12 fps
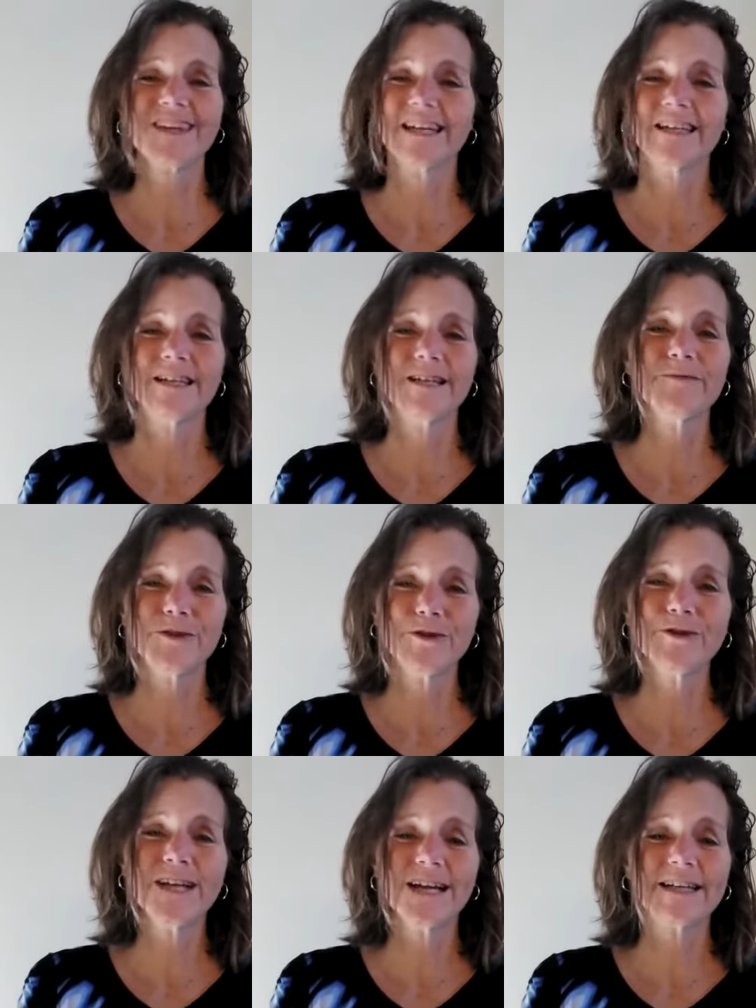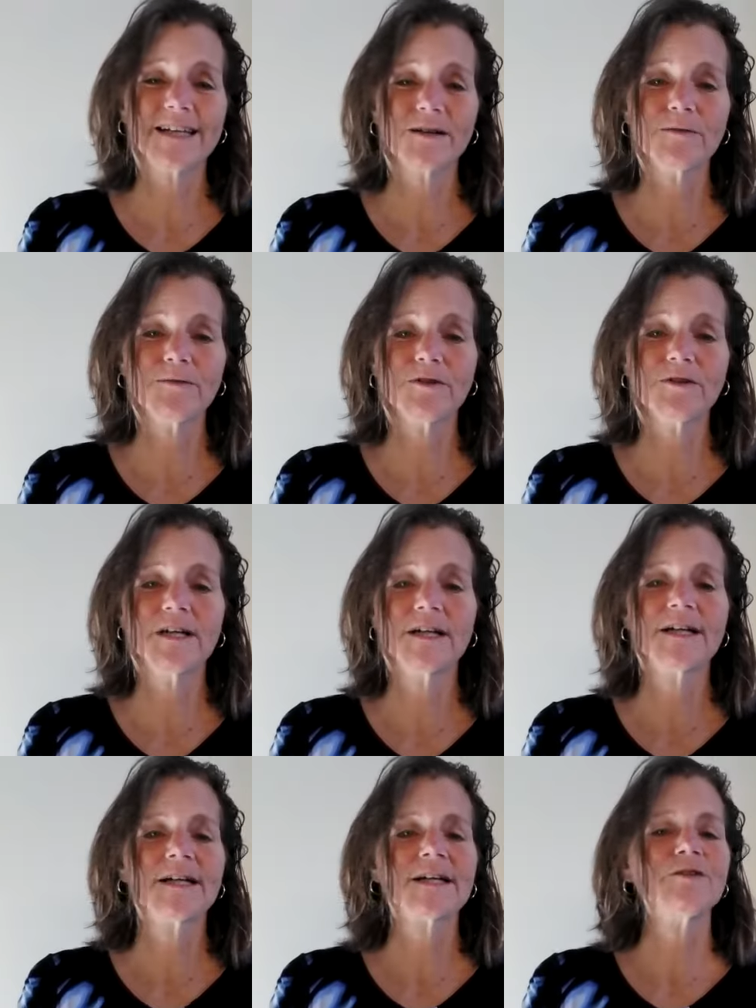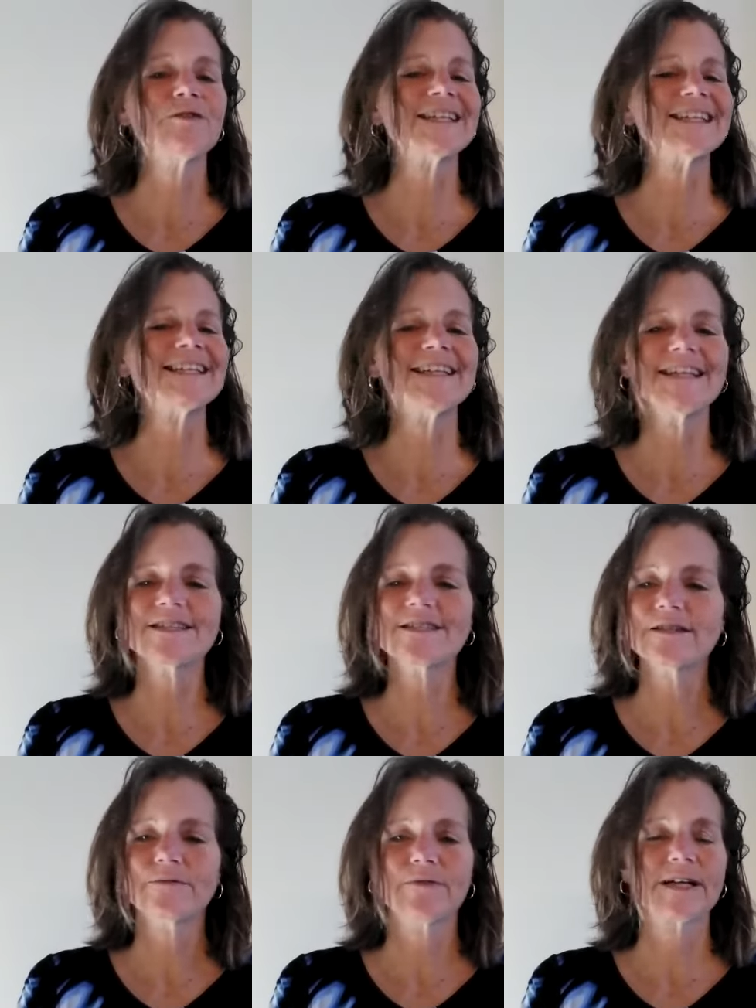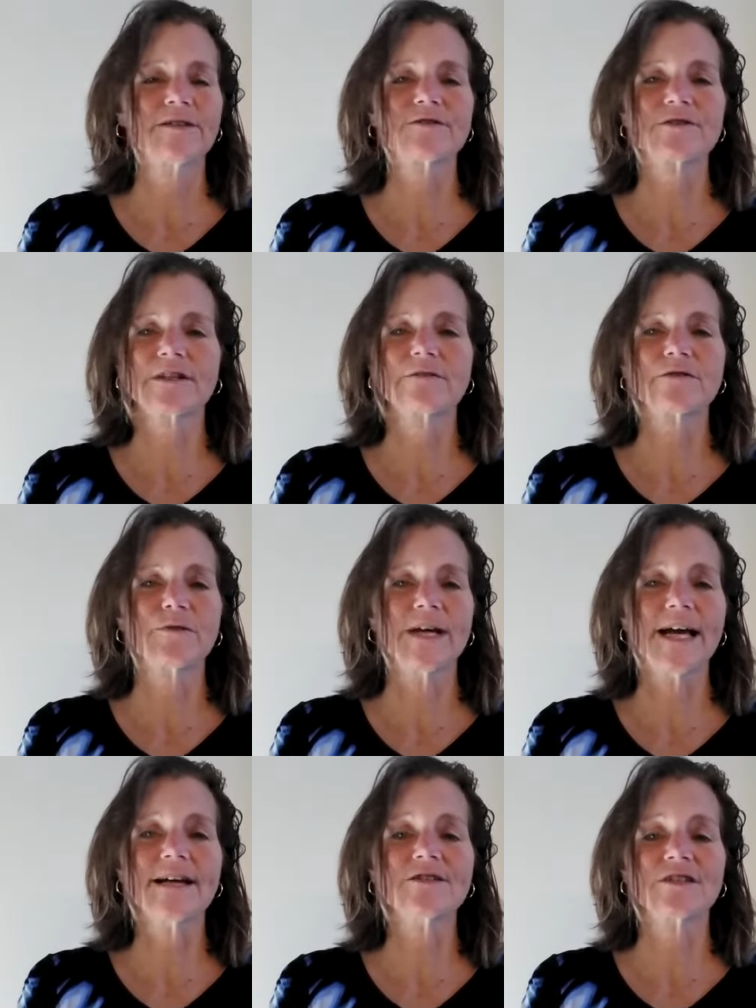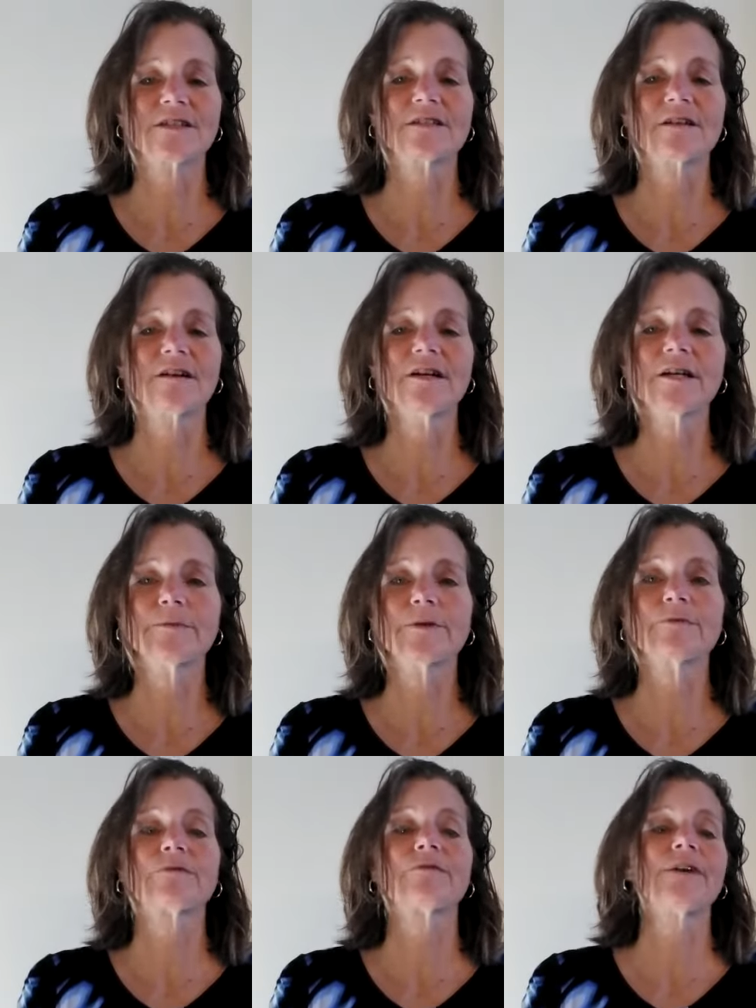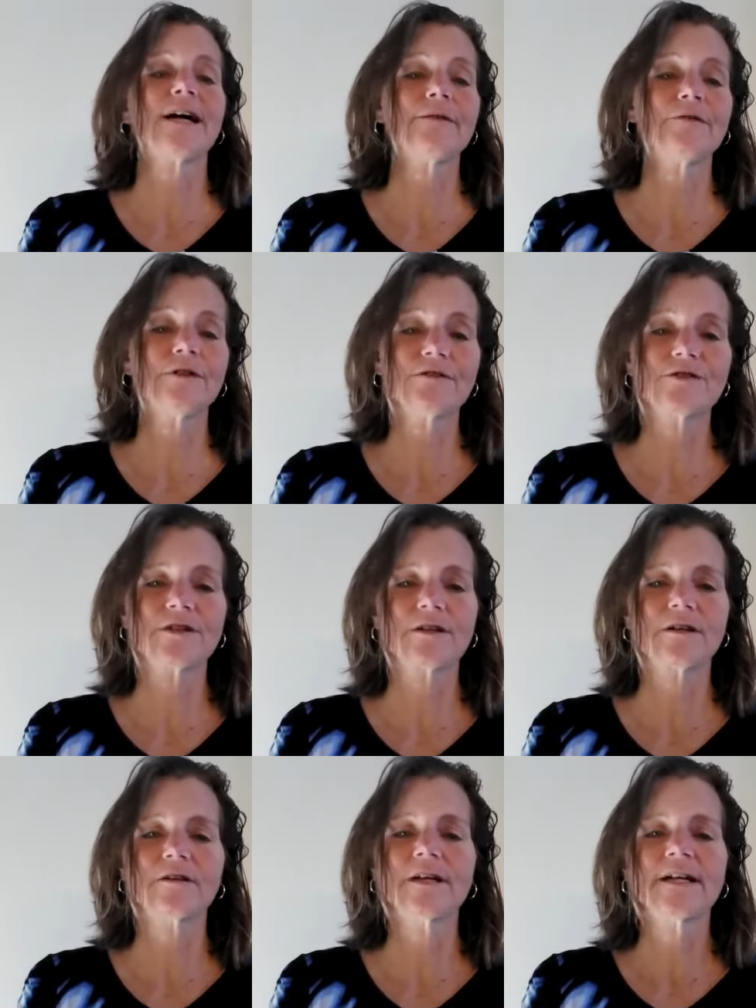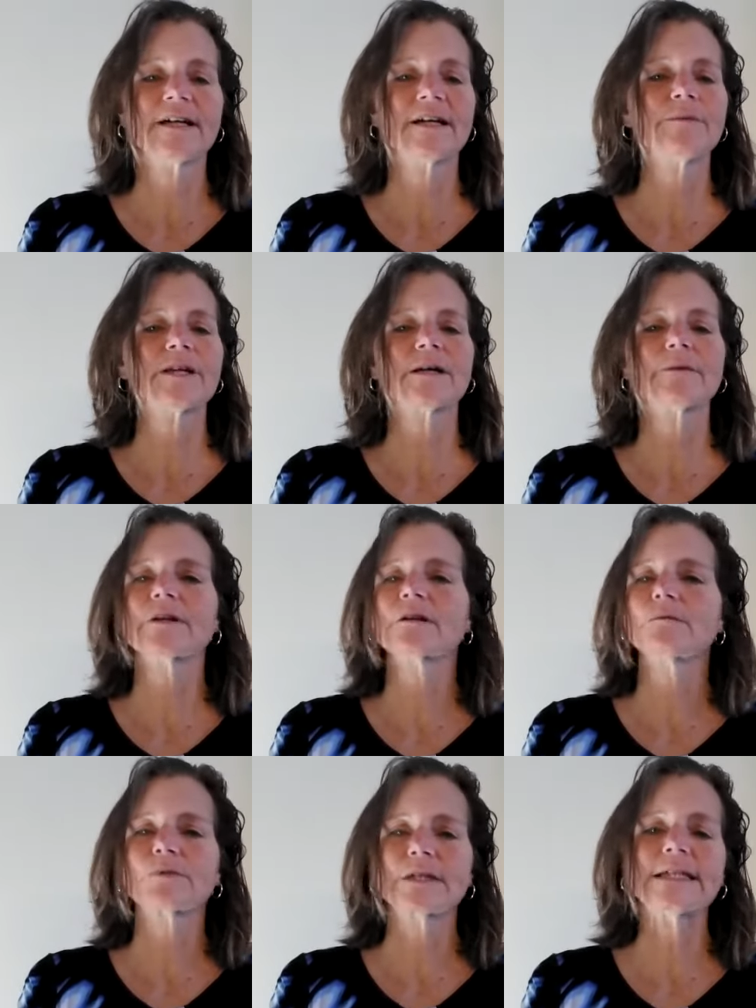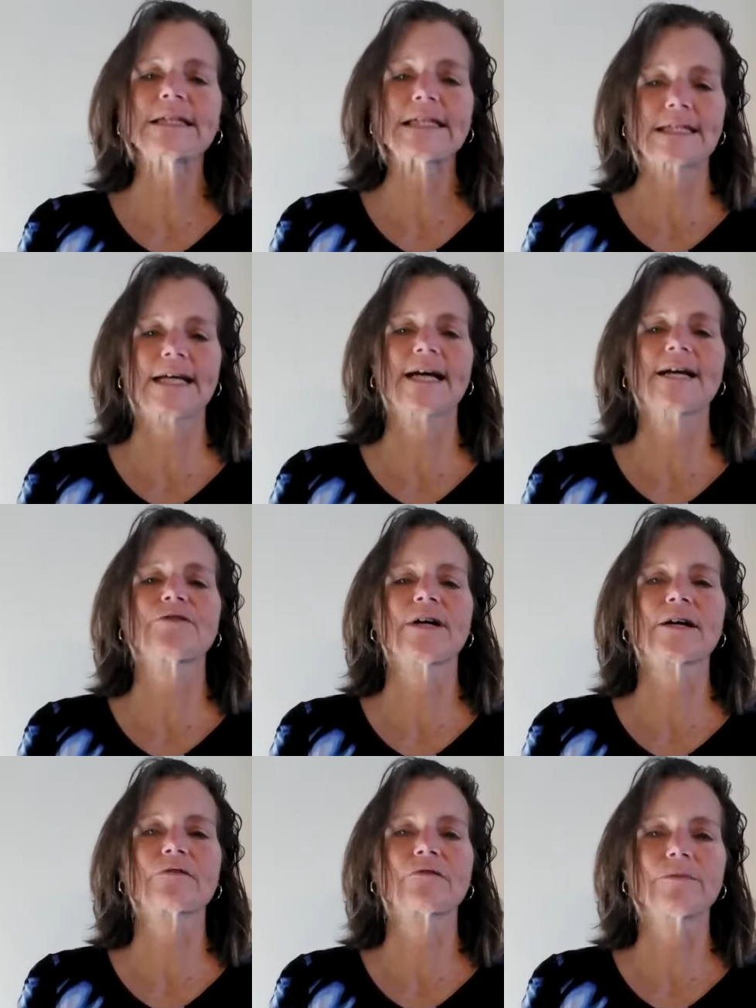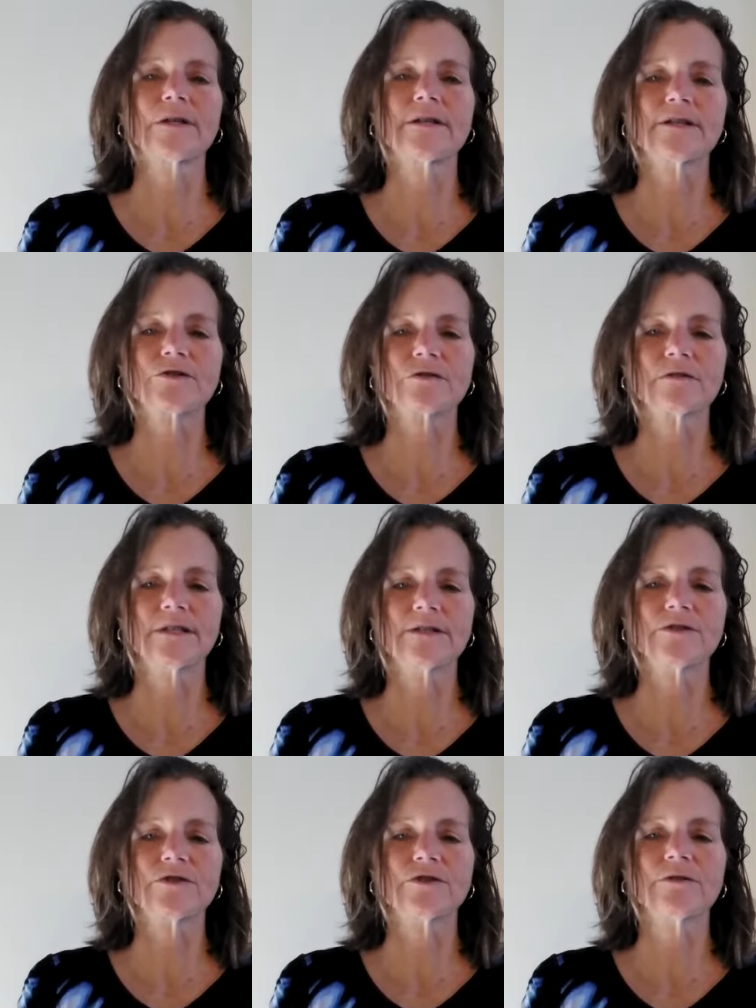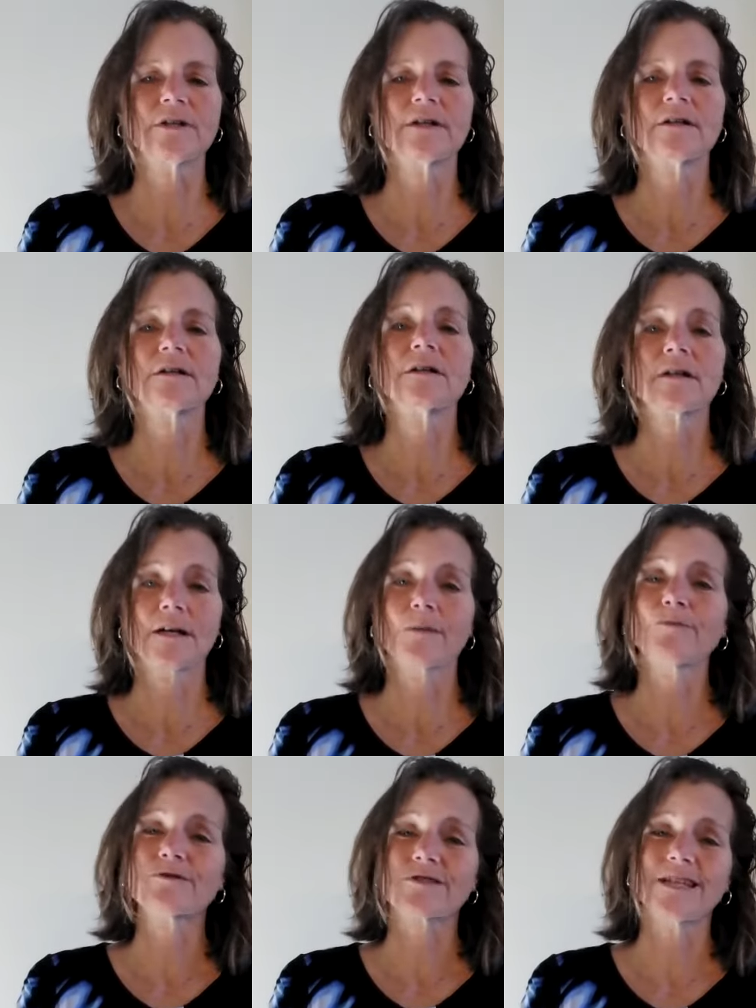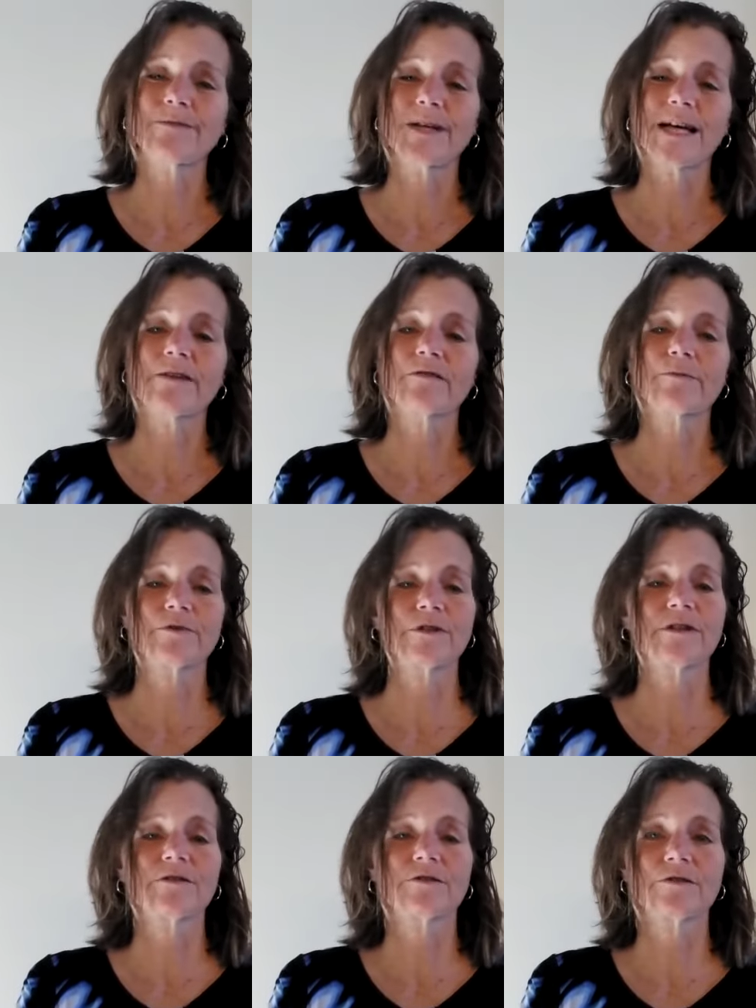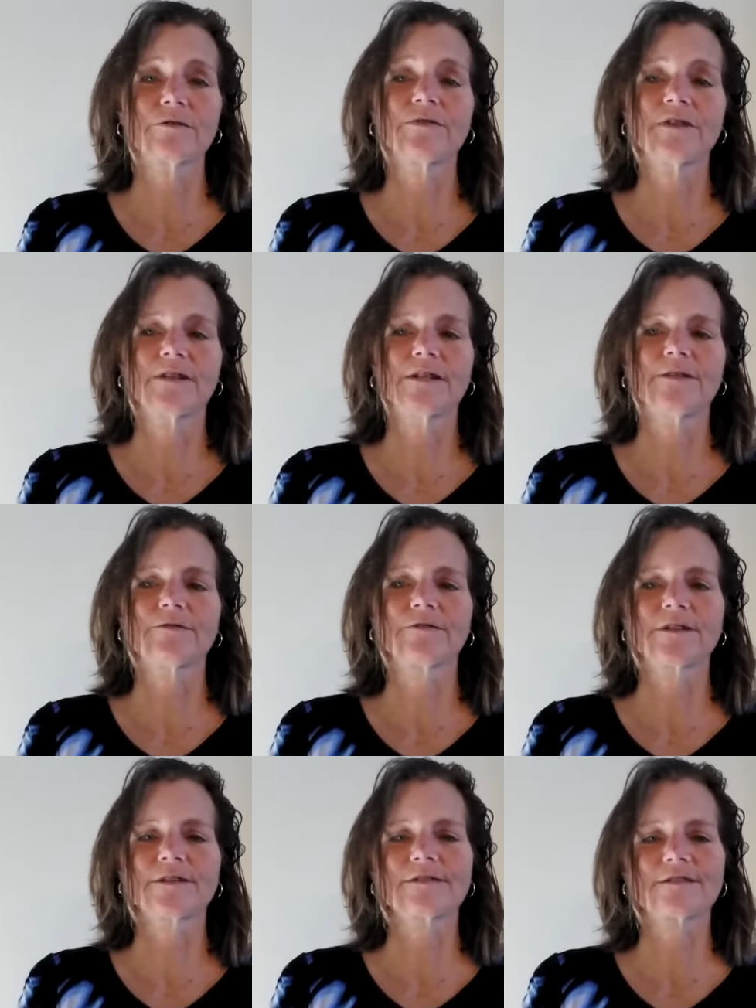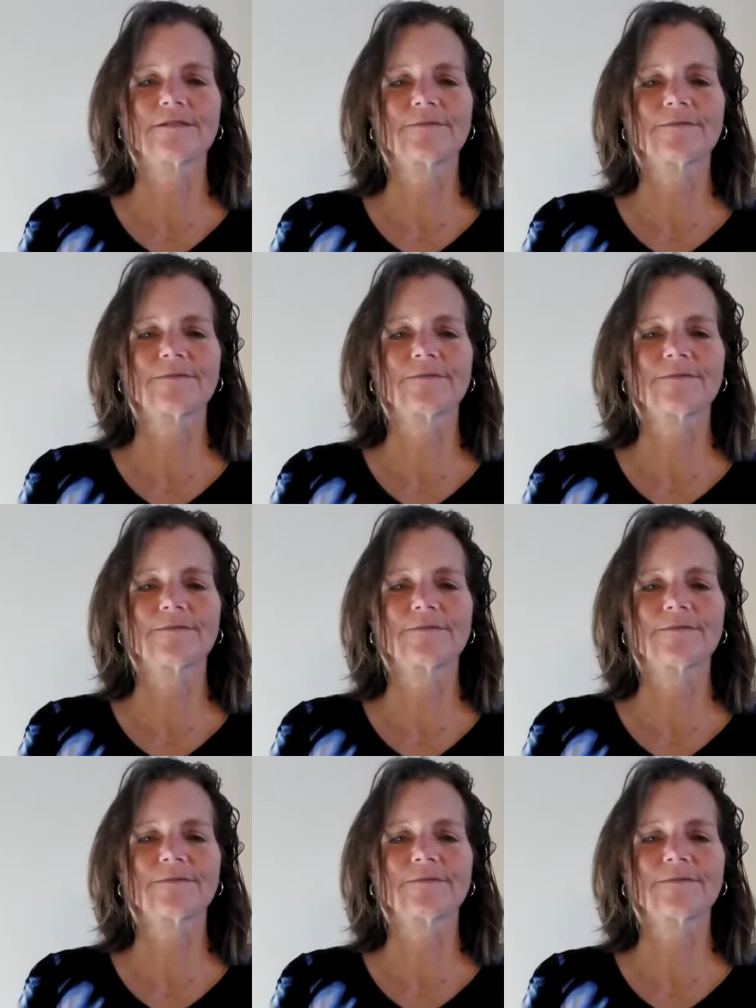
And if you're not careful, you can easily find yourselves rehashing an argument from 5 years ago and becoming completely sidetracked from the initial issue. Couples seem to have a particular affinity for this.